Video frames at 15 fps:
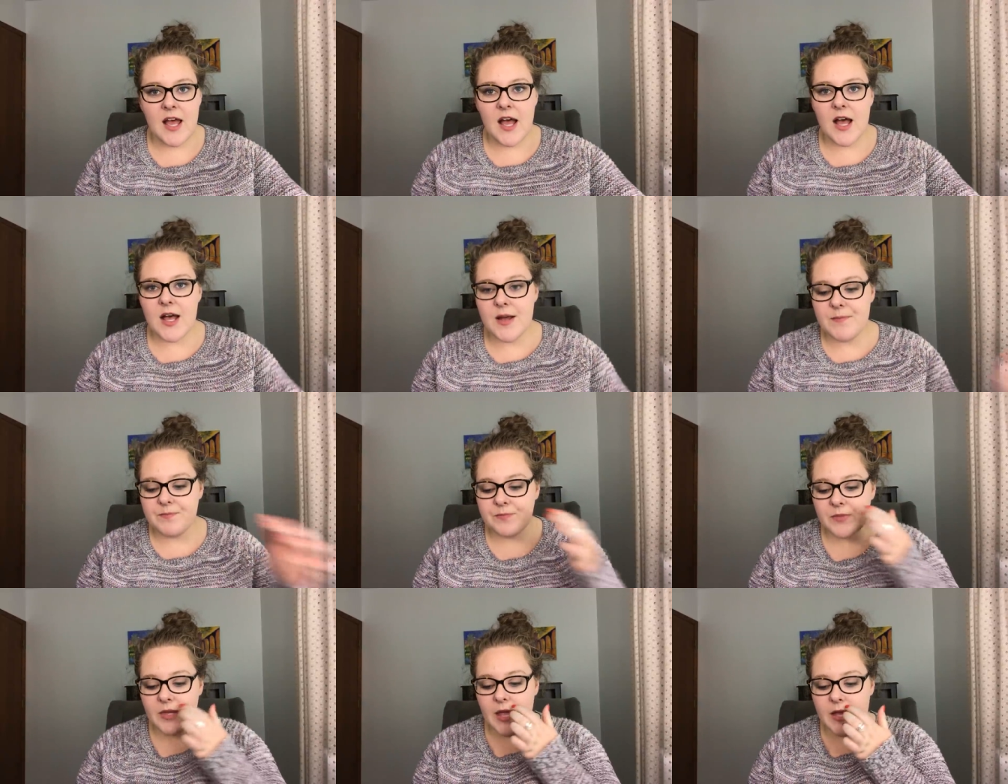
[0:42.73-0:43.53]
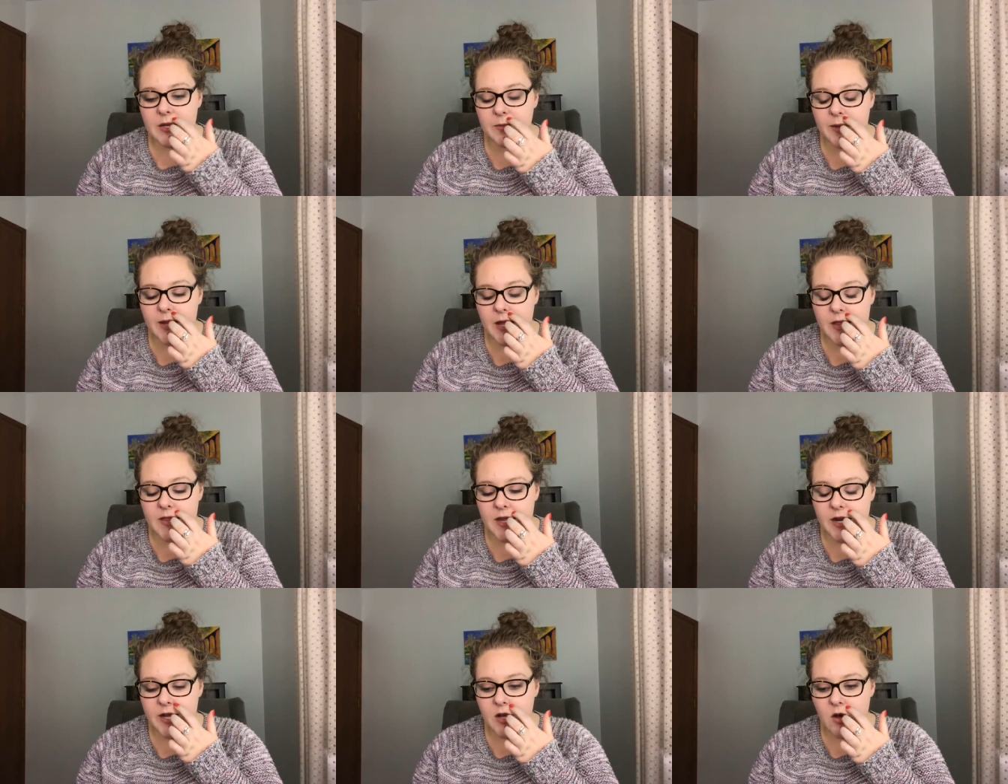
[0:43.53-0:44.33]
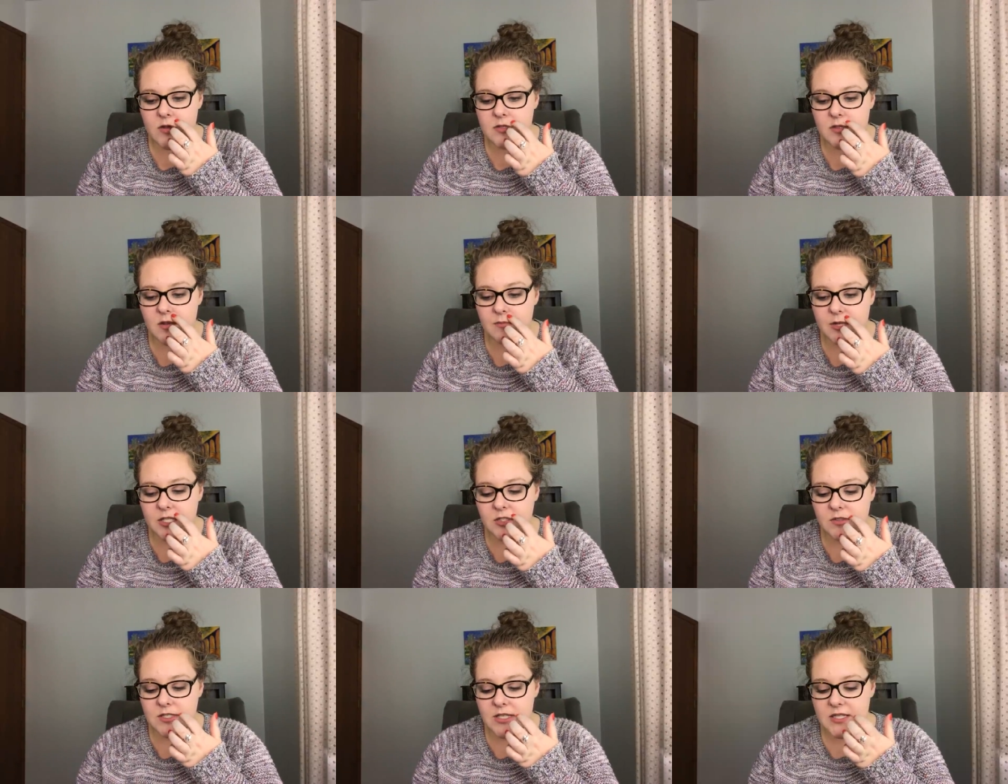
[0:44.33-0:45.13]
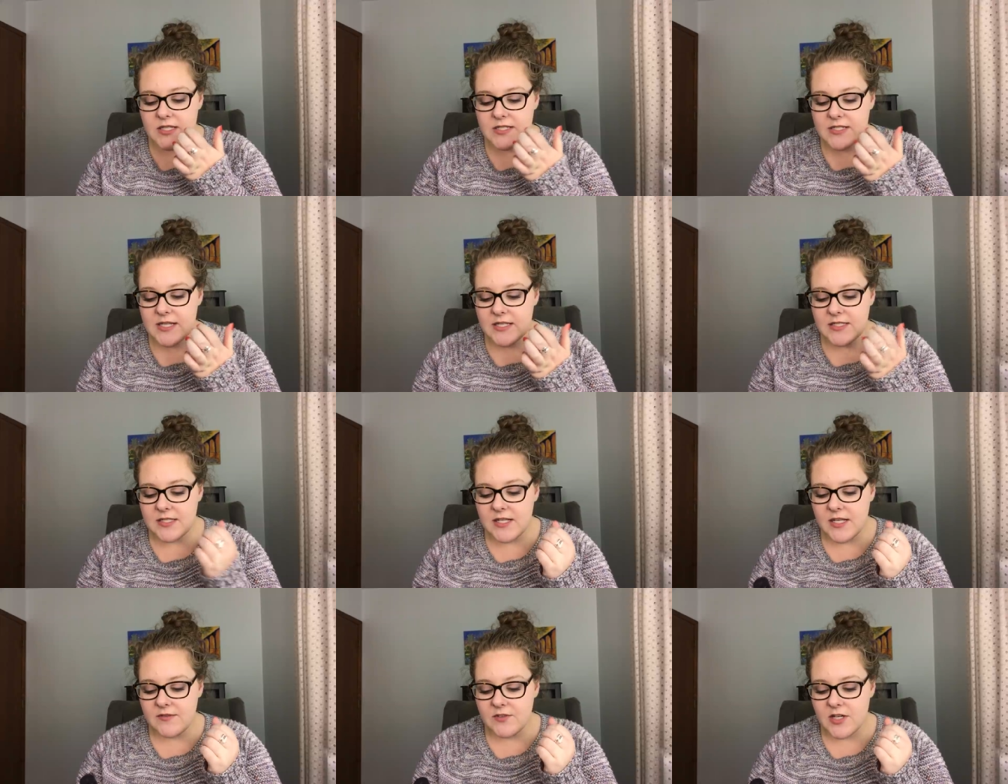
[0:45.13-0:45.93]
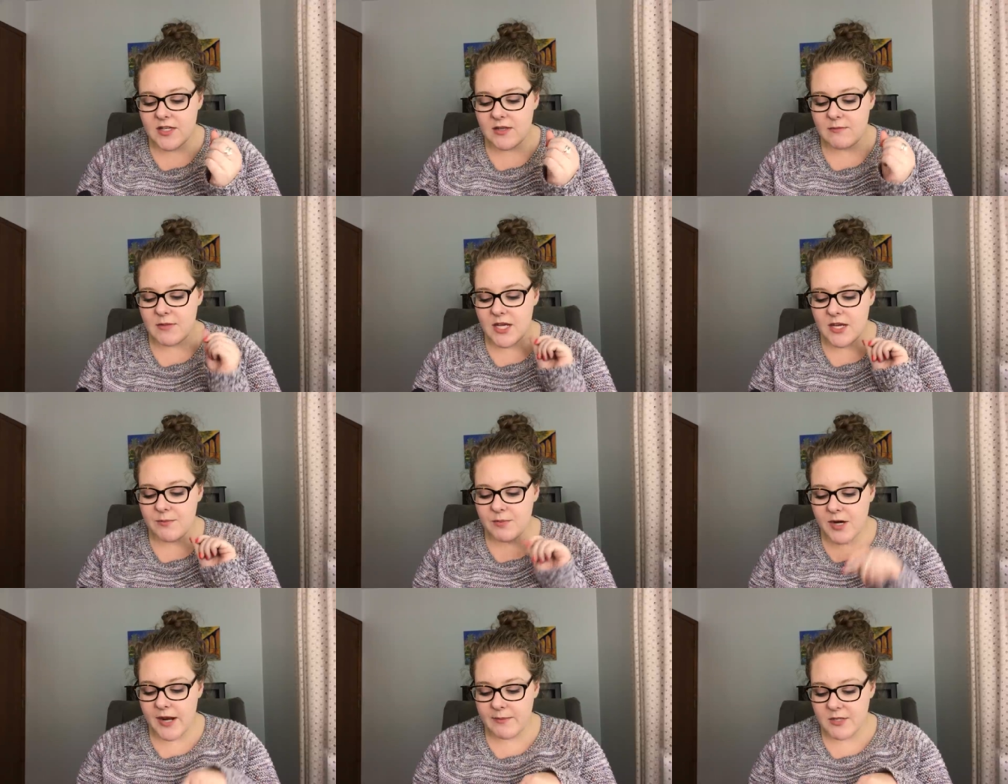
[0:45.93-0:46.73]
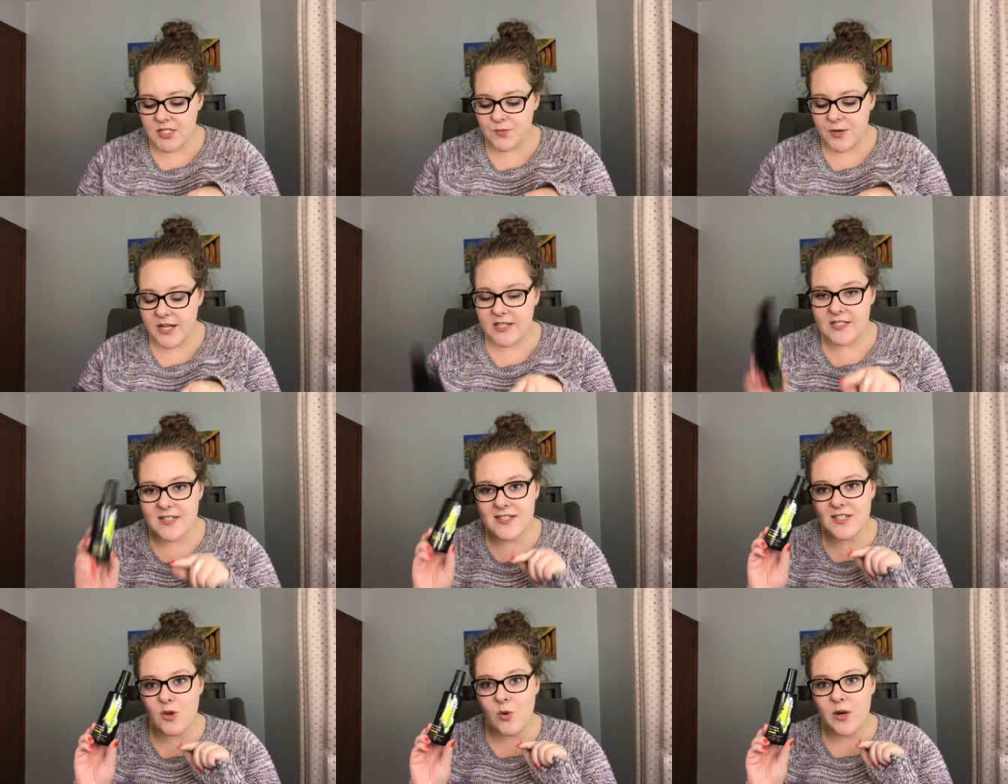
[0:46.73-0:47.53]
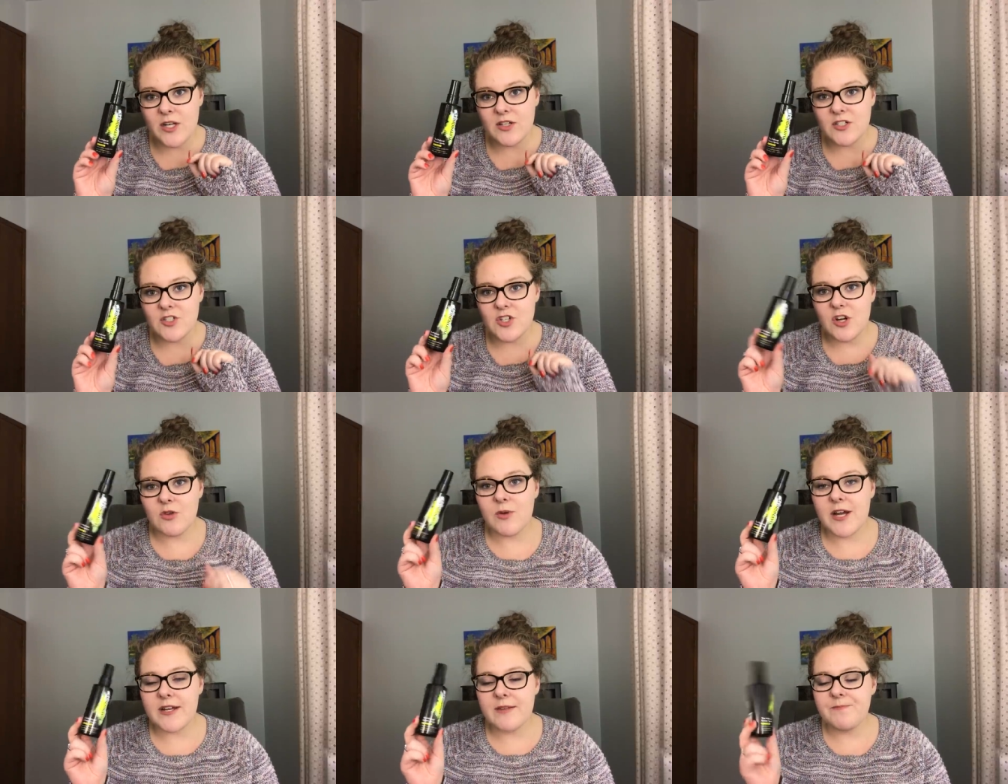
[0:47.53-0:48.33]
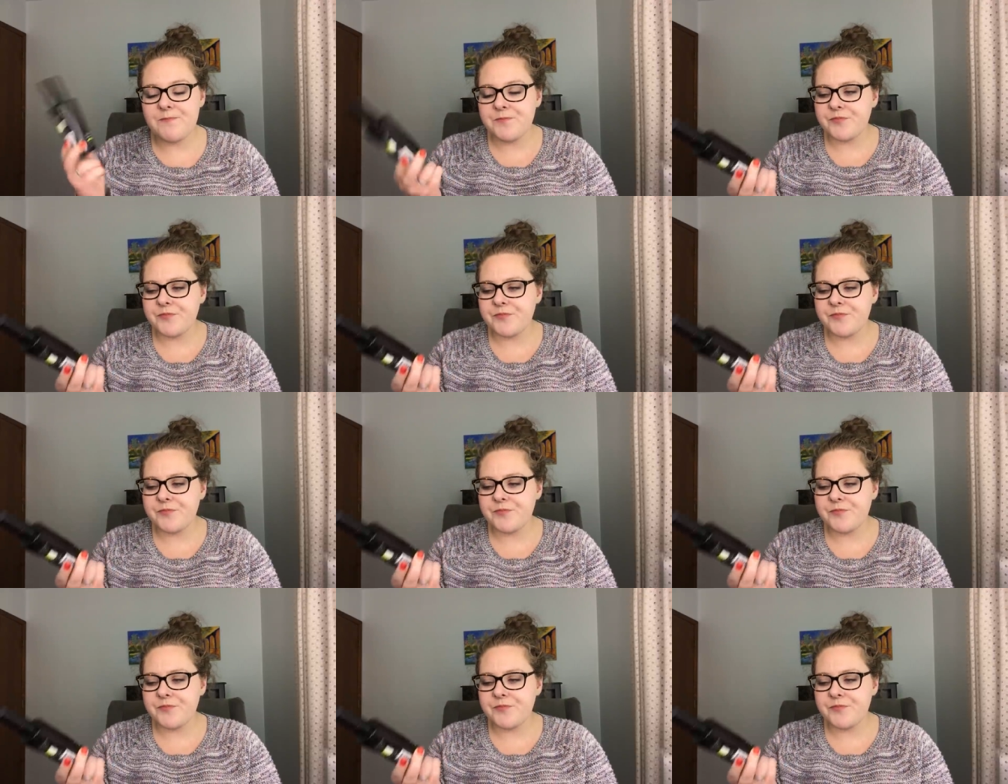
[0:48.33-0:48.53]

Um, anyway, and then I also have been using the Skindinavia, the Makeup Primer Spray, and this is the oil control one.